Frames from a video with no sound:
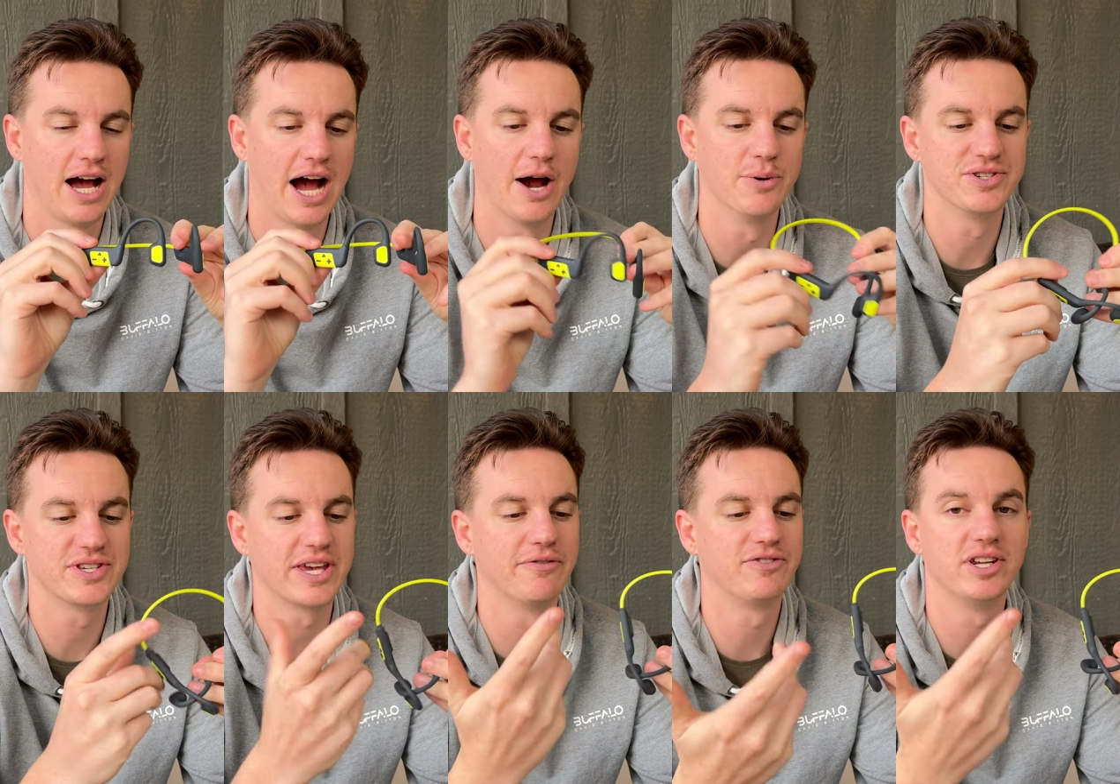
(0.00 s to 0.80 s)
I was
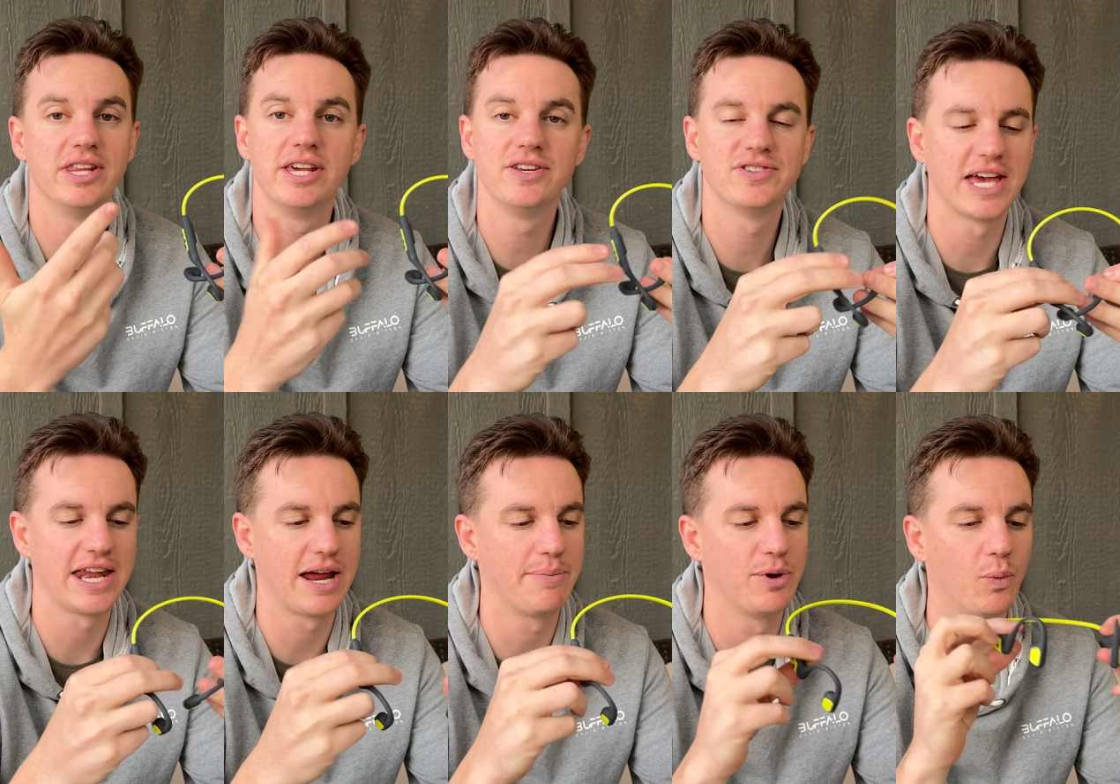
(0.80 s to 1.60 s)
gifted these and
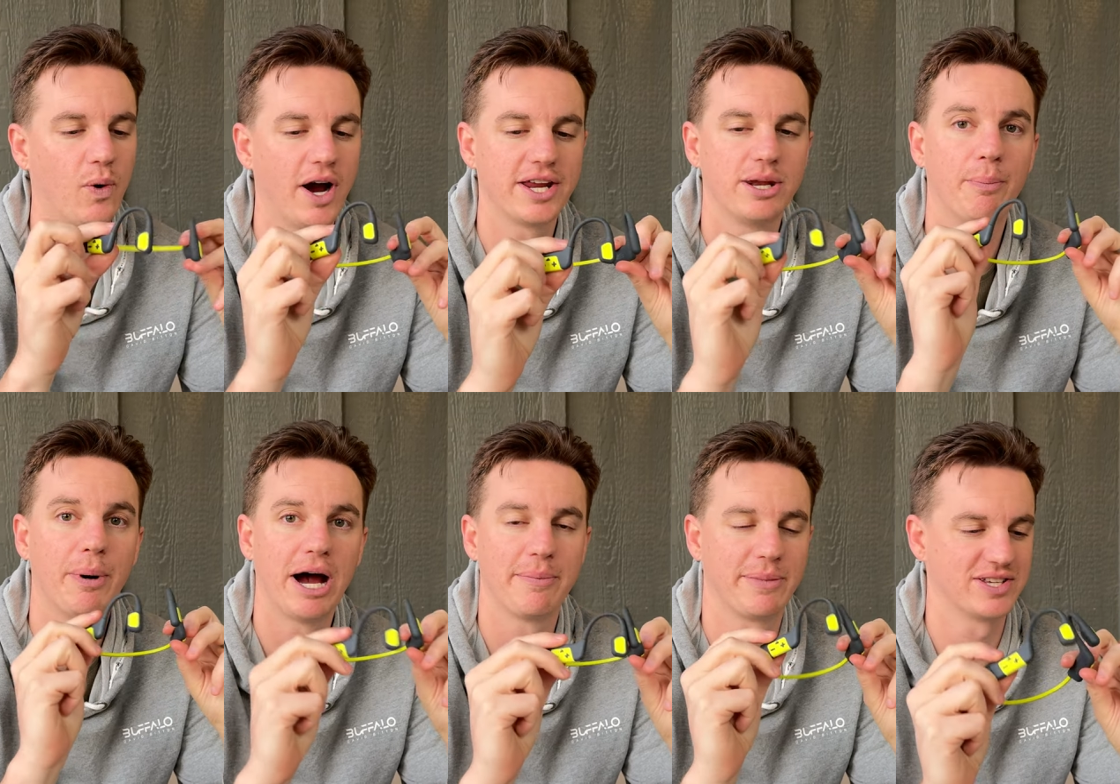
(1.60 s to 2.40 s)
I've been wanting to
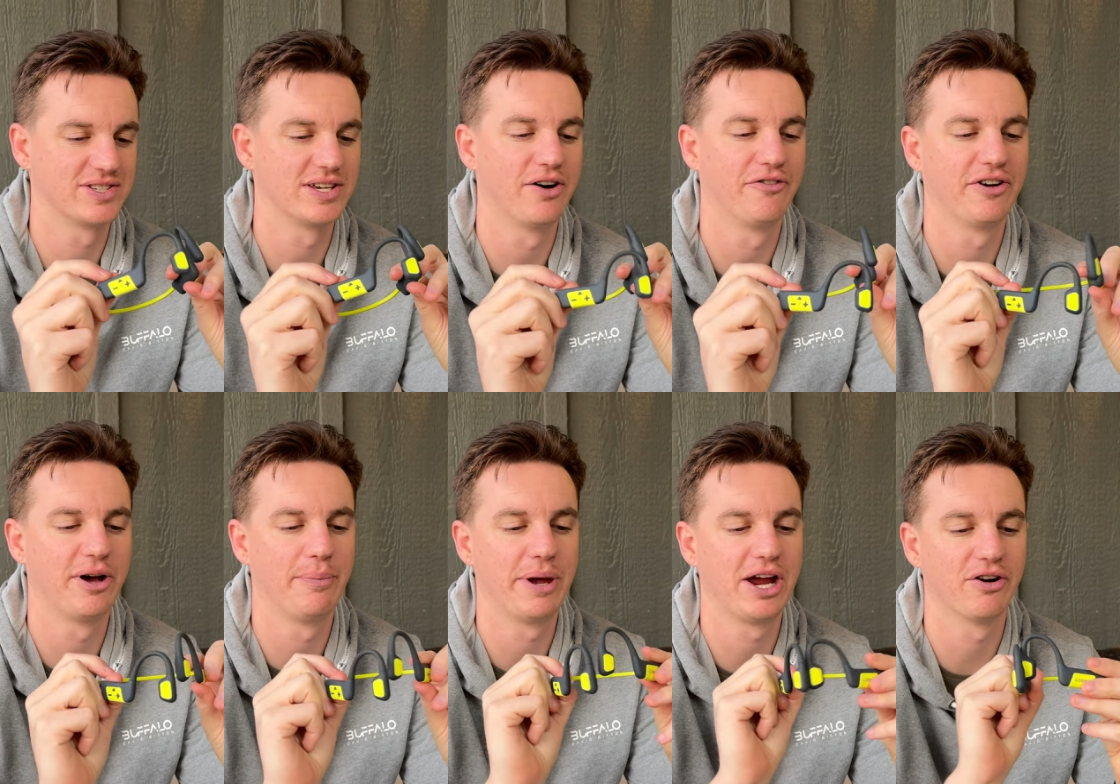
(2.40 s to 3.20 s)
buy myself a
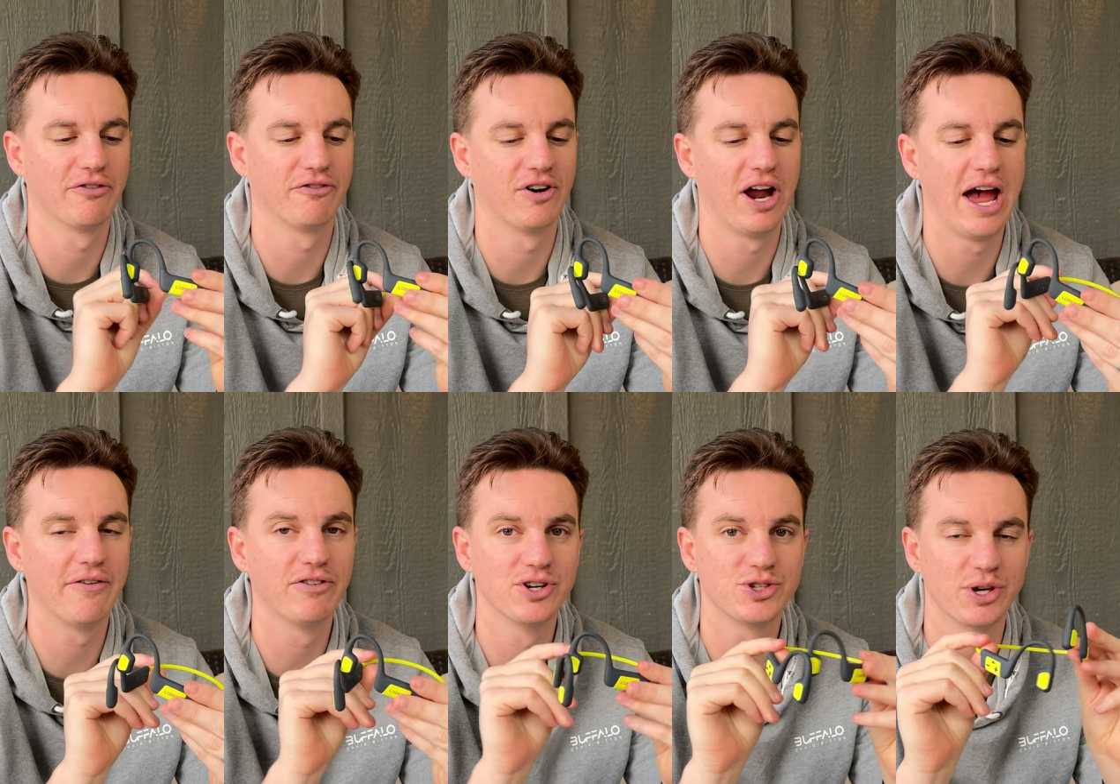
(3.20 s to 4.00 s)
pair
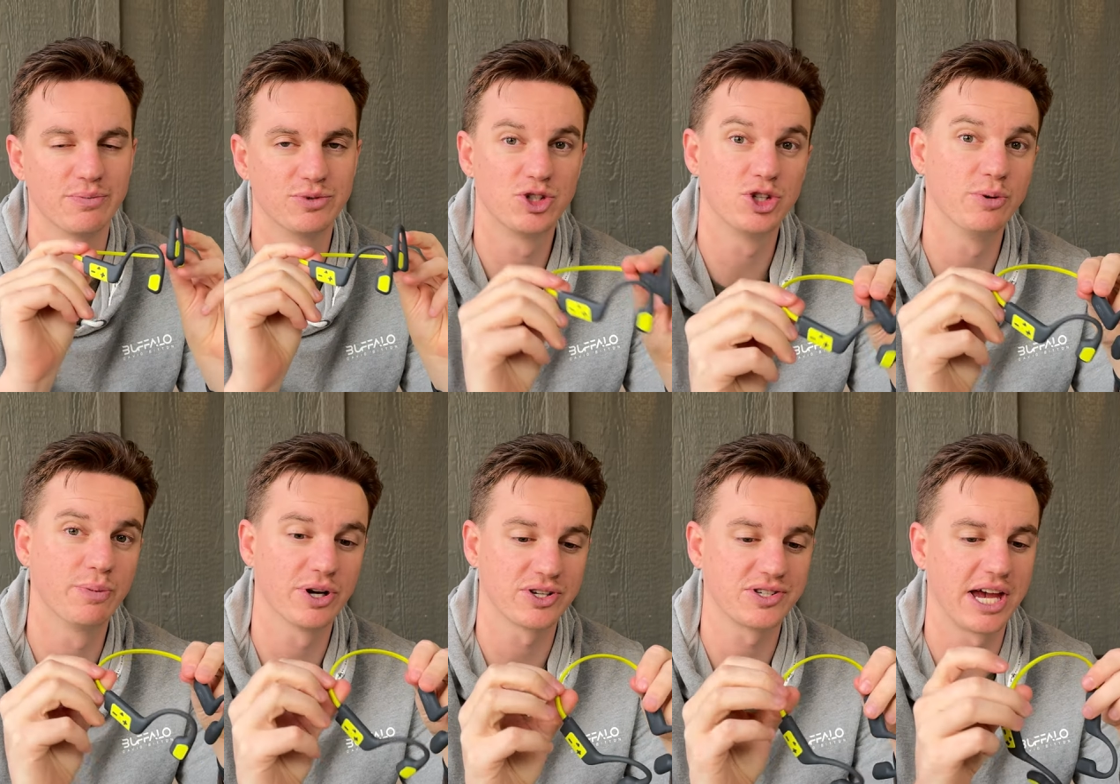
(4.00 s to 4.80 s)
forever, so I'm super
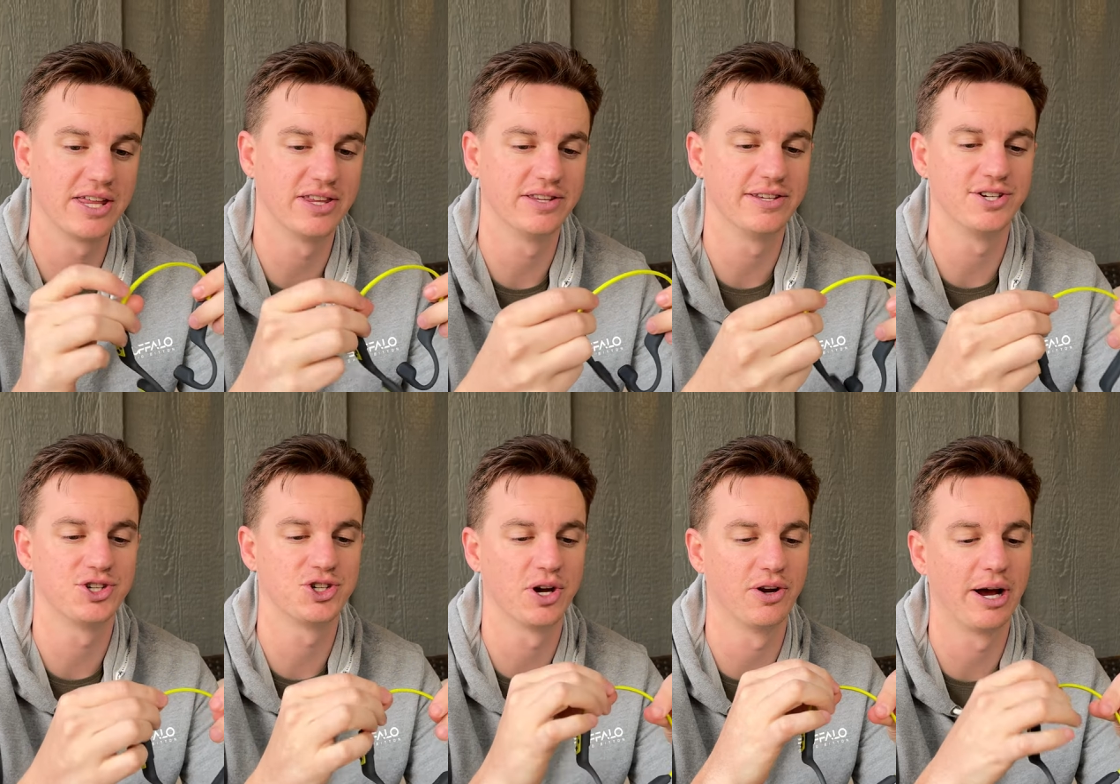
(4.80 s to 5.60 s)
excited that these
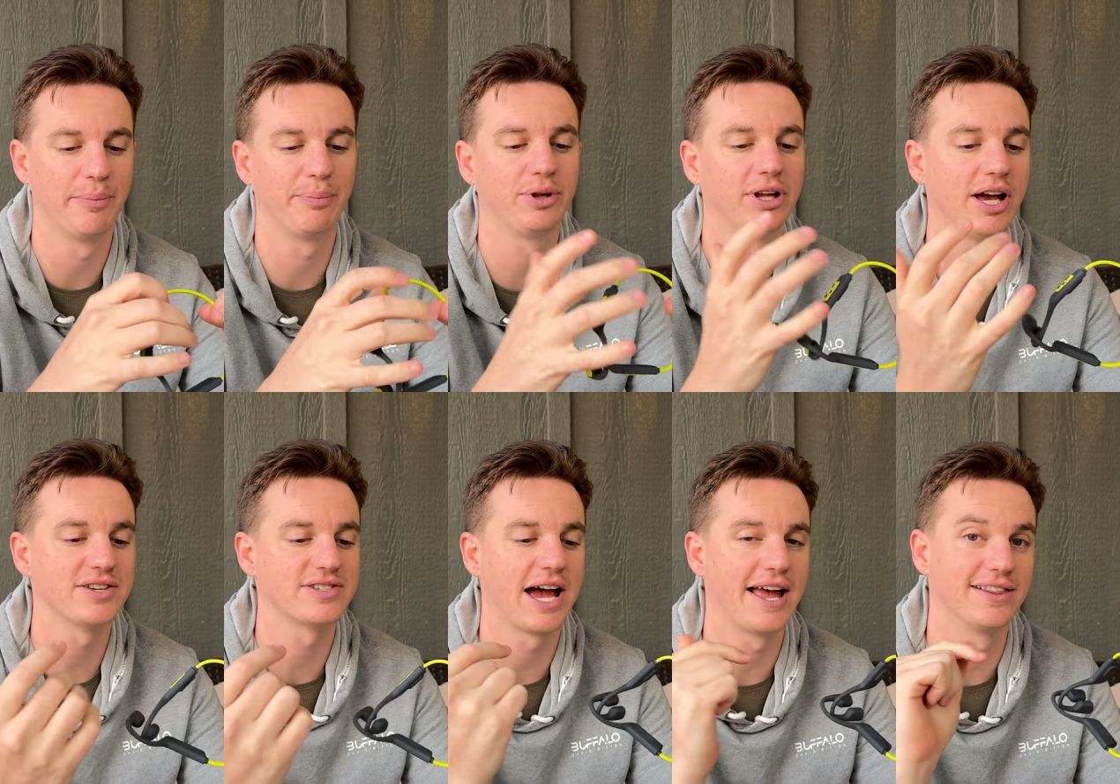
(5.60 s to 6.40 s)
showed up.
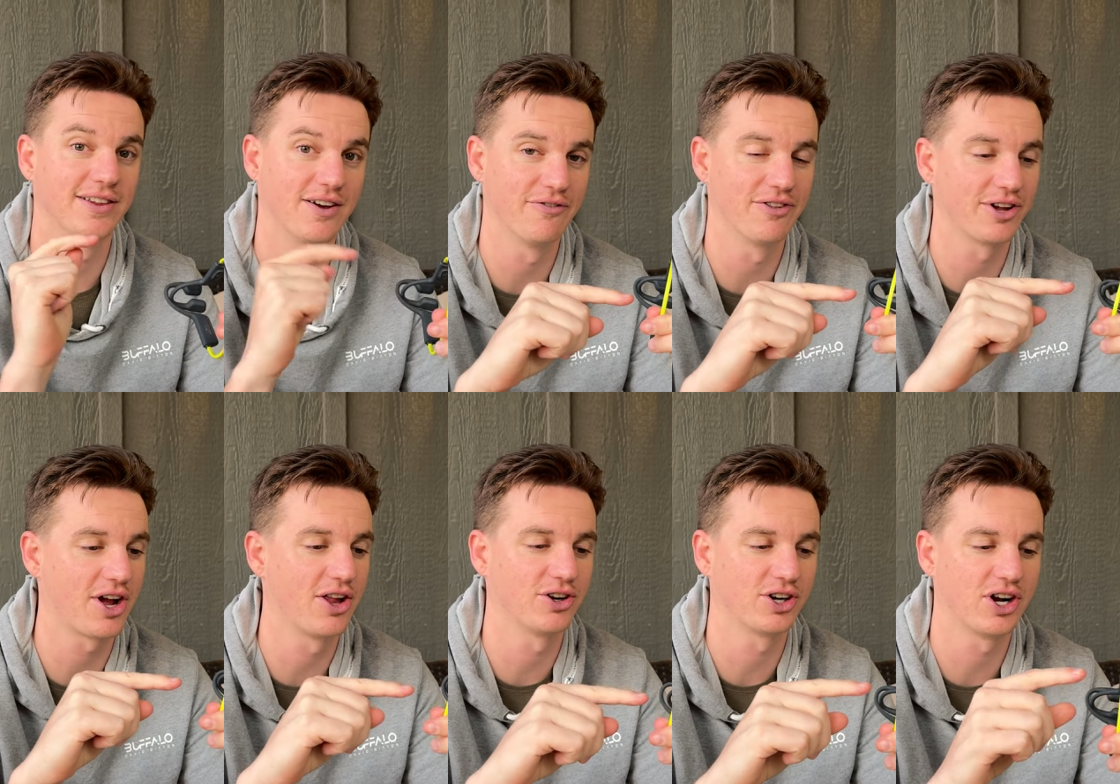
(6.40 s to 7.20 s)
Plus, I love the
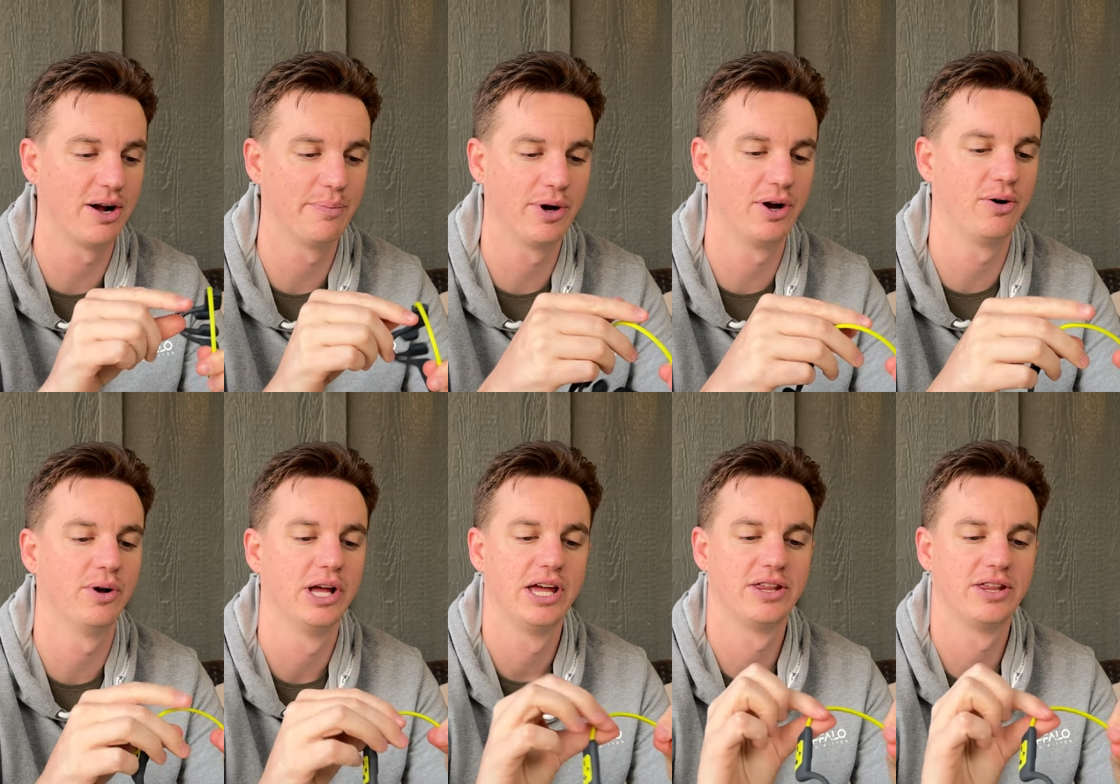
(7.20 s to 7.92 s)
color combo.